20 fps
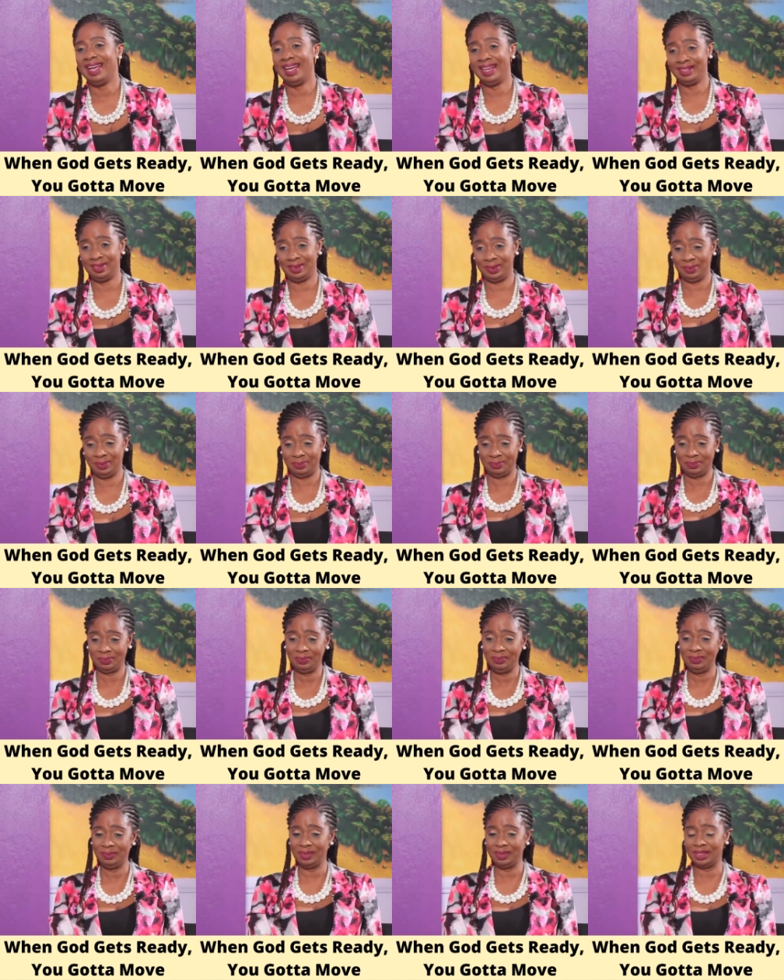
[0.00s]
And
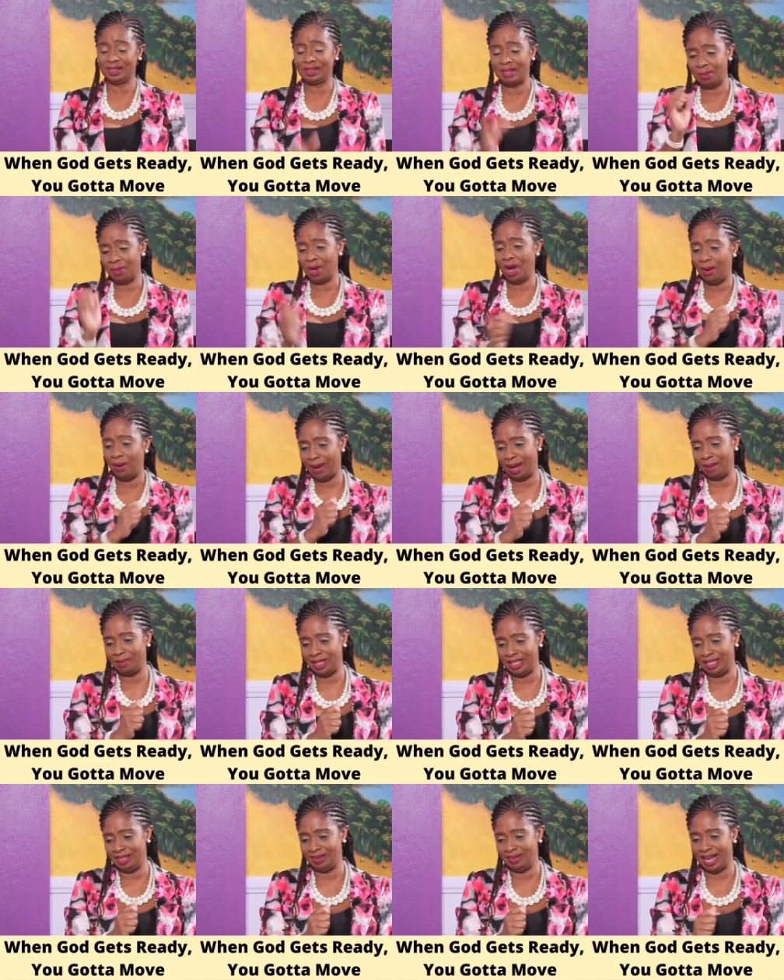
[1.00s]
somehow I
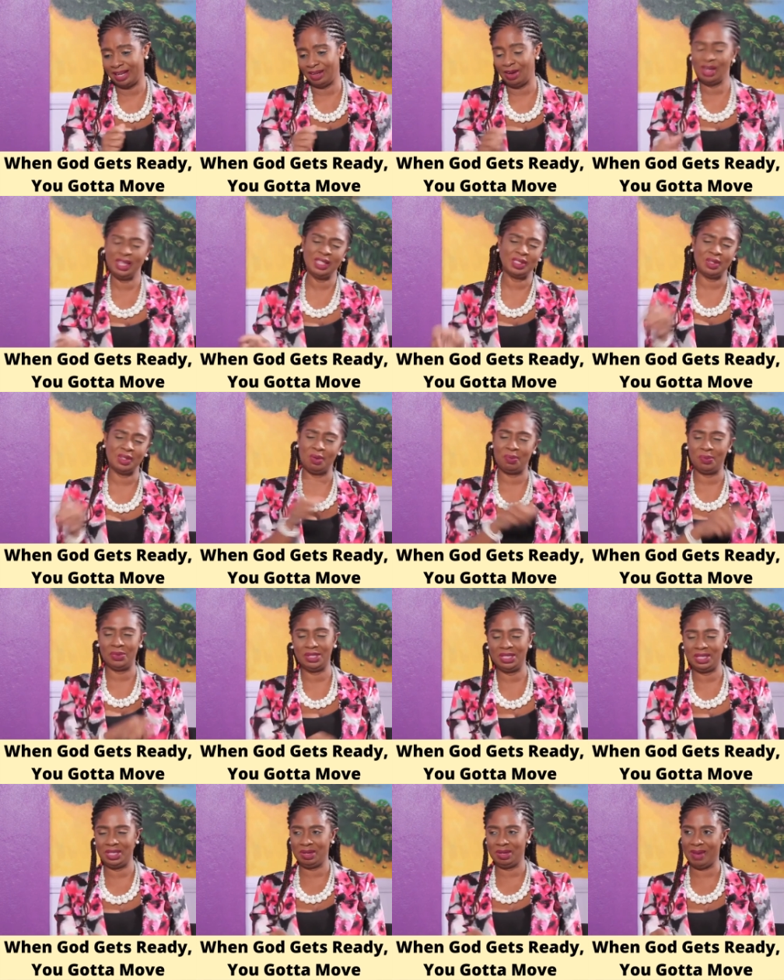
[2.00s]
believe that God is now
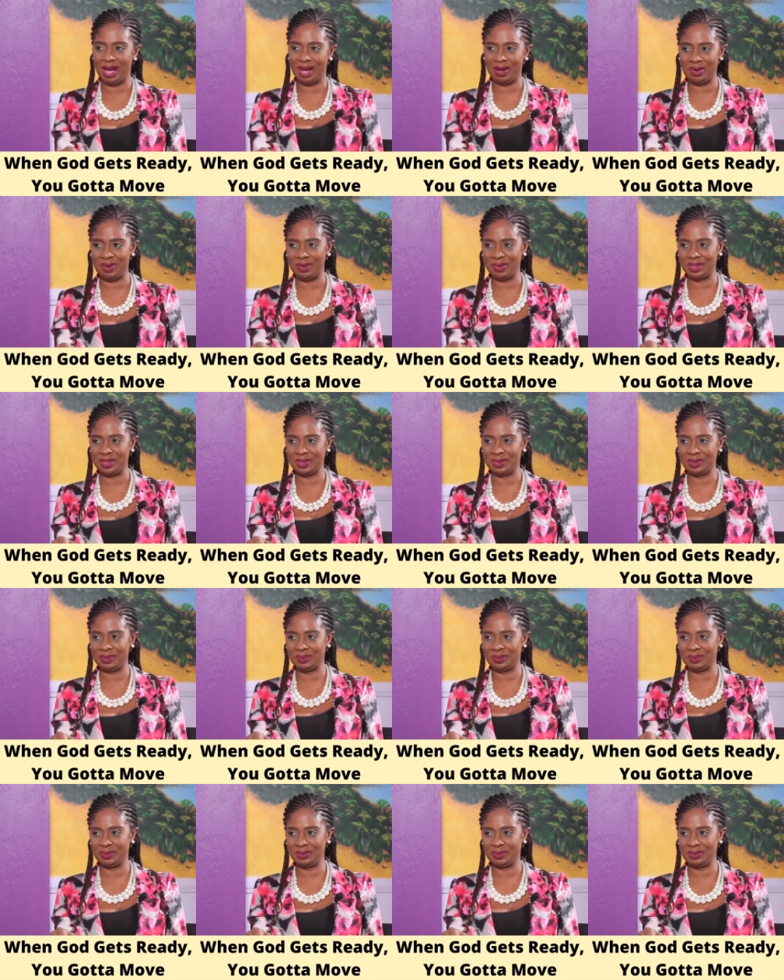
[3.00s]
pulling you back out.